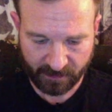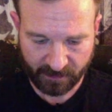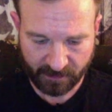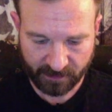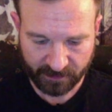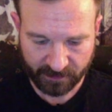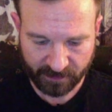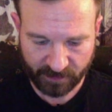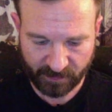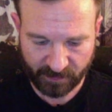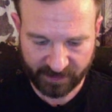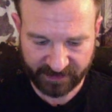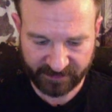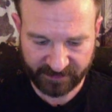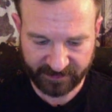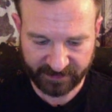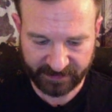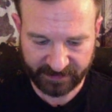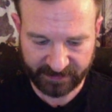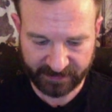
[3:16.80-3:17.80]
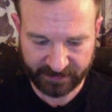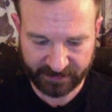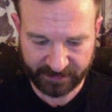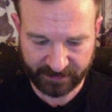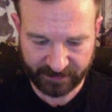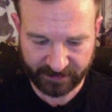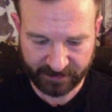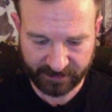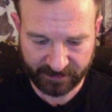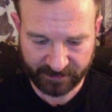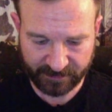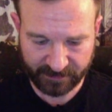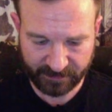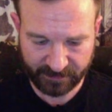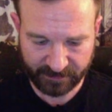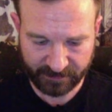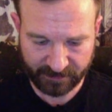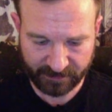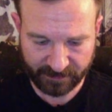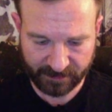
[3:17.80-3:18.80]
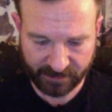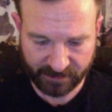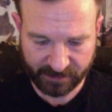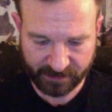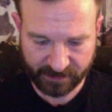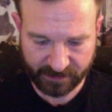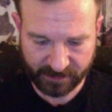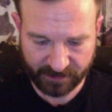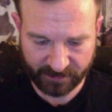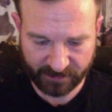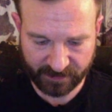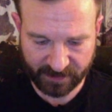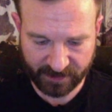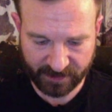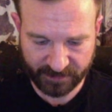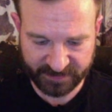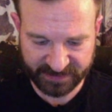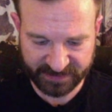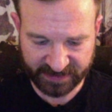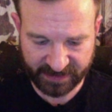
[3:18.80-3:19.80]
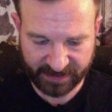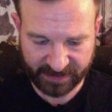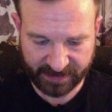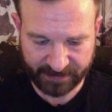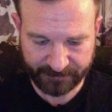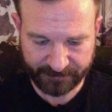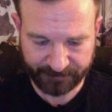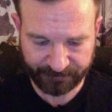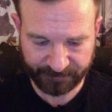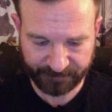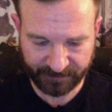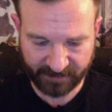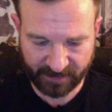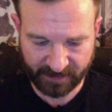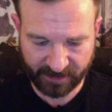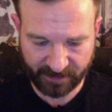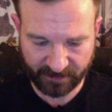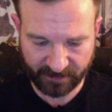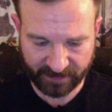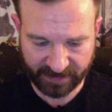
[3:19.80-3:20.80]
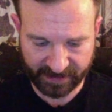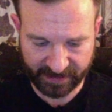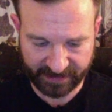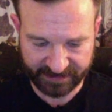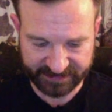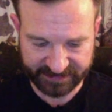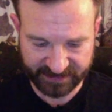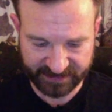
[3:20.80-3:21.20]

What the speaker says: Go into the guild hubs again. Okay, so